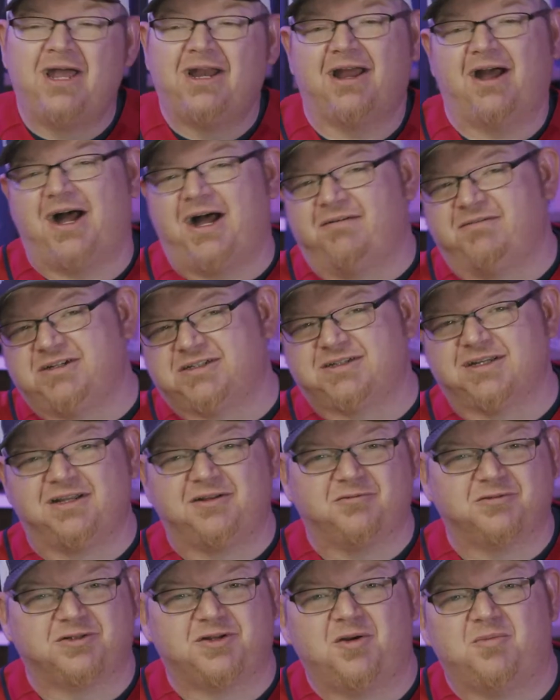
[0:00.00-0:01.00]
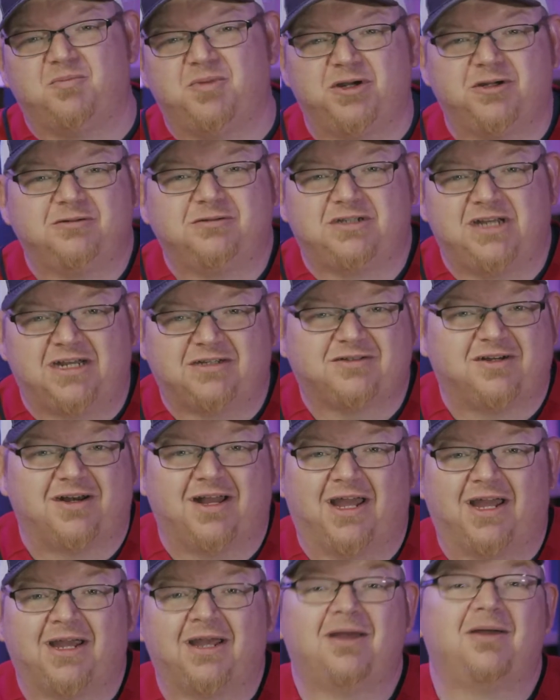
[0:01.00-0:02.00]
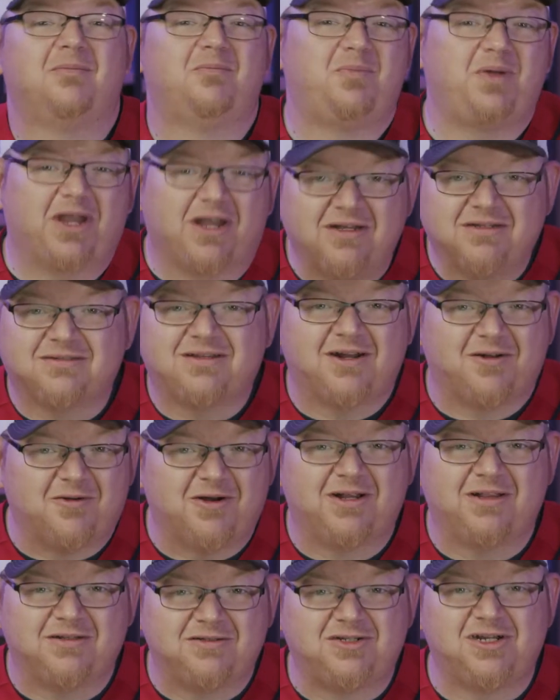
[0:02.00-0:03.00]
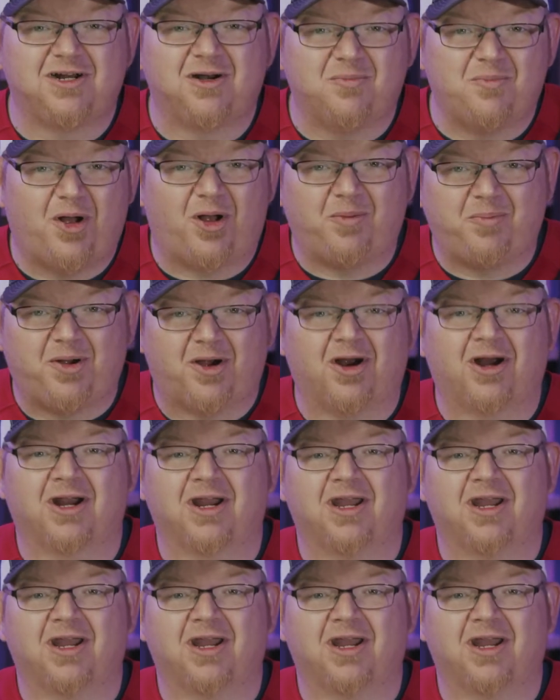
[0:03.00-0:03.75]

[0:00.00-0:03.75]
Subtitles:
Now, obviously, there was no boos yesterday, because they were in the cheater ballpark.